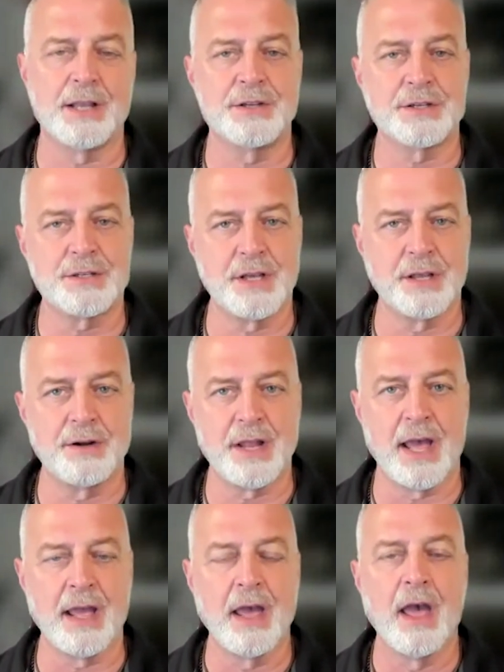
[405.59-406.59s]
and just the other
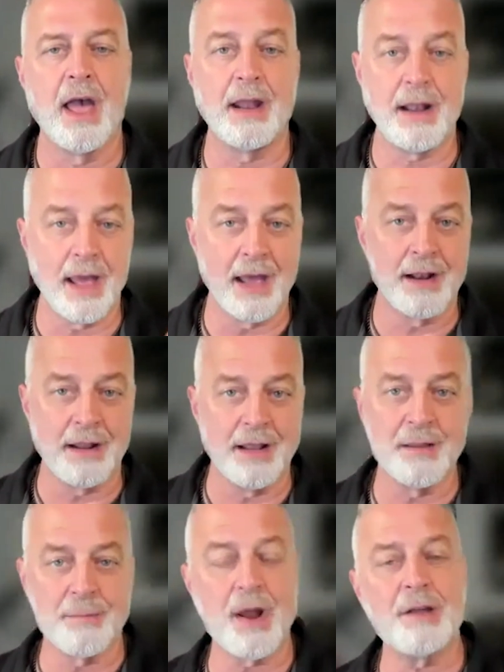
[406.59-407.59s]
day, and and
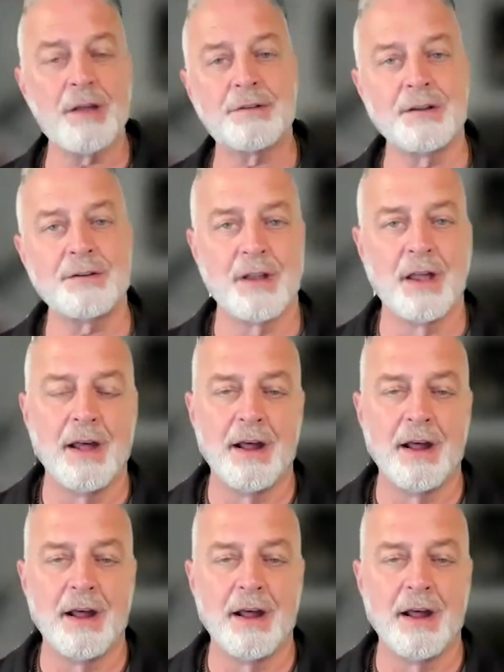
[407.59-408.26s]
in the process,